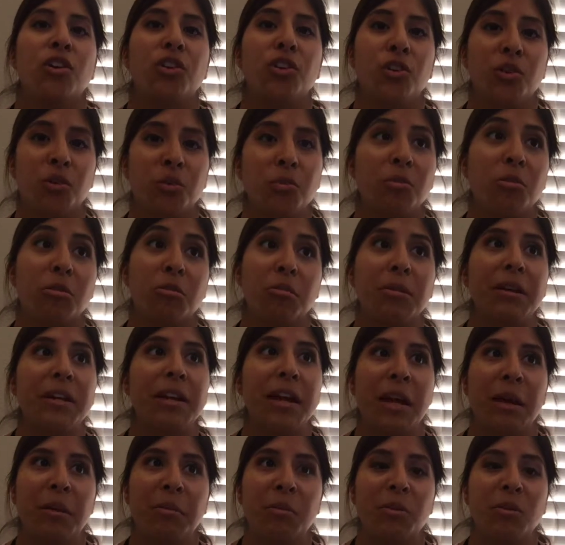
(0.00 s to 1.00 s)
you will be
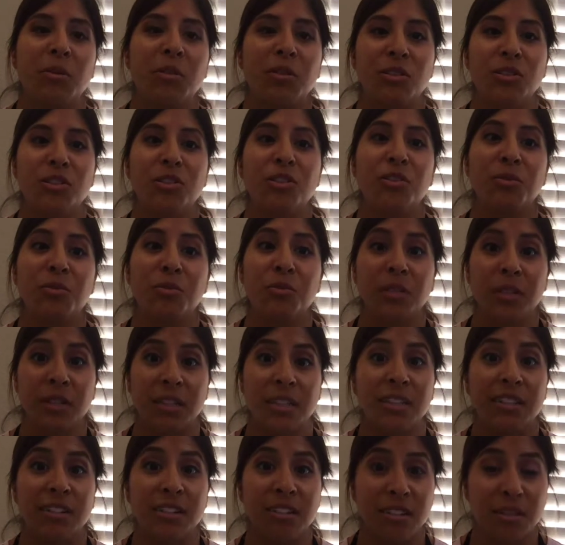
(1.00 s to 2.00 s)
able to
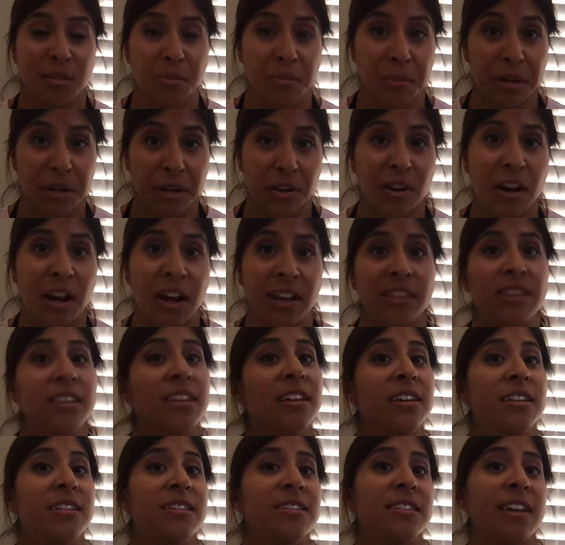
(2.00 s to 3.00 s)
really spearhead
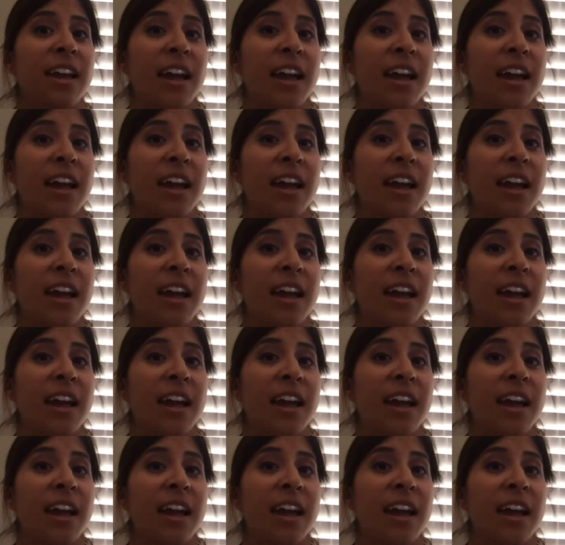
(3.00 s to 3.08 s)
this